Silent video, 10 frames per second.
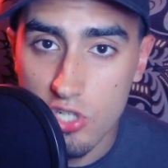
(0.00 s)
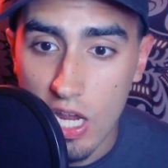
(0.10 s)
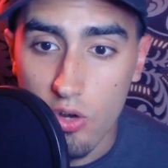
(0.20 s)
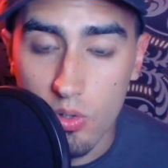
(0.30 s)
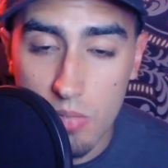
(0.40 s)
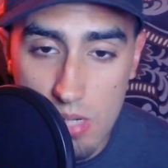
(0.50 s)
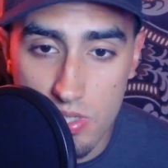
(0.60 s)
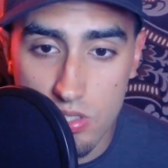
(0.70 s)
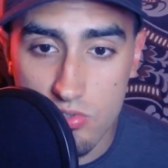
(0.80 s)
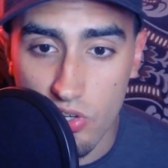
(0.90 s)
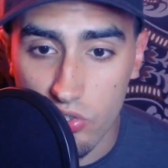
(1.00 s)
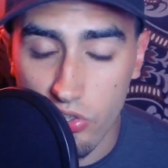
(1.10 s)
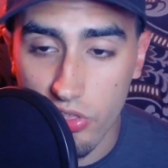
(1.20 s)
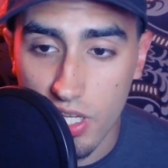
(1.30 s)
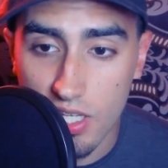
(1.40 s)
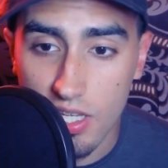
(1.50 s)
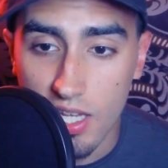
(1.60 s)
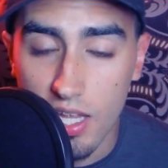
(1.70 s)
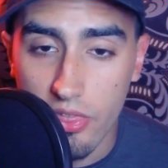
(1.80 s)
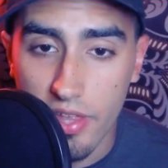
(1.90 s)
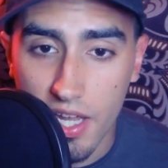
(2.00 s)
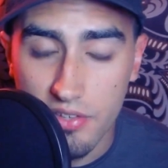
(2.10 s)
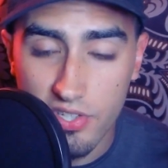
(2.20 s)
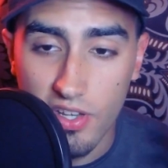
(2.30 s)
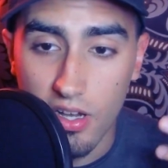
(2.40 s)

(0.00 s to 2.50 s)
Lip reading: or maybe you just think that